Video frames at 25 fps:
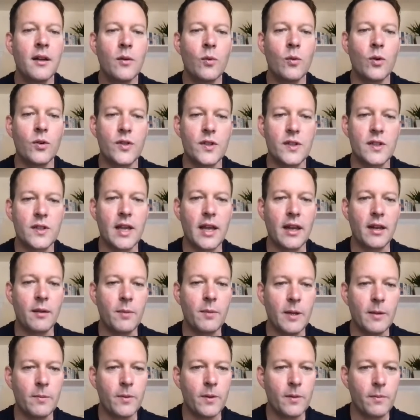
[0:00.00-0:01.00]
We're just letting
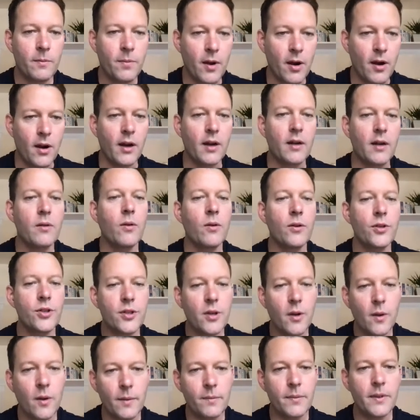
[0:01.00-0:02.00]
people park or
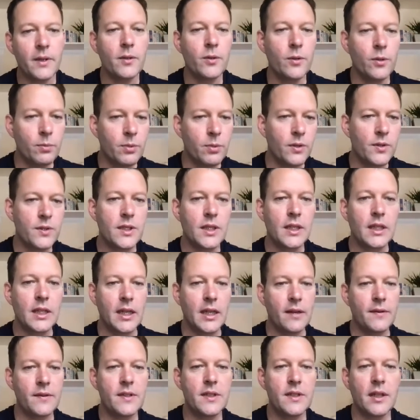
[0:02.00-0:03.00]
show up in Ubers and
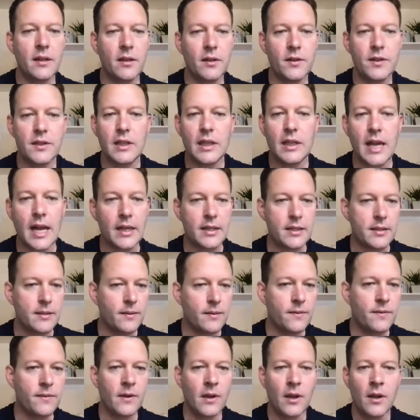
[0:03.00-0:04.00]
Lyfts, and there's lots
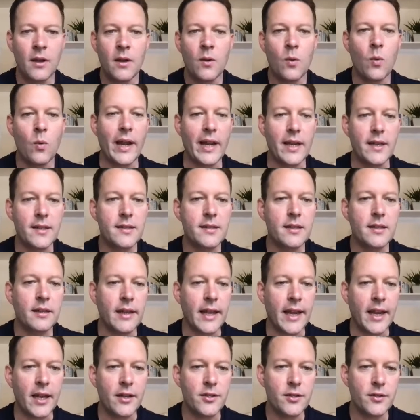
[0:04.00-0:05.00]
of ways to
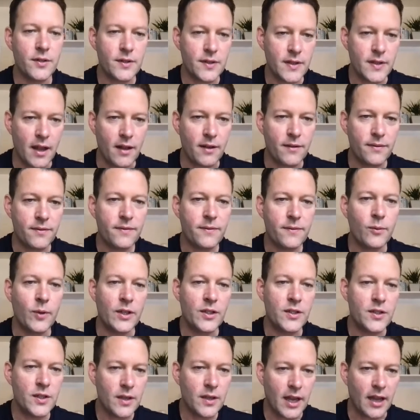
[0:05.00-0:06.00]
land yourself
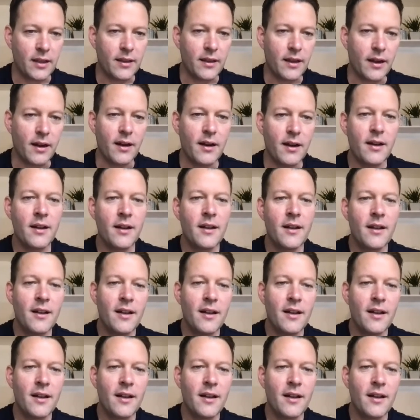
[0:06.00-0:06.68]
once you get there.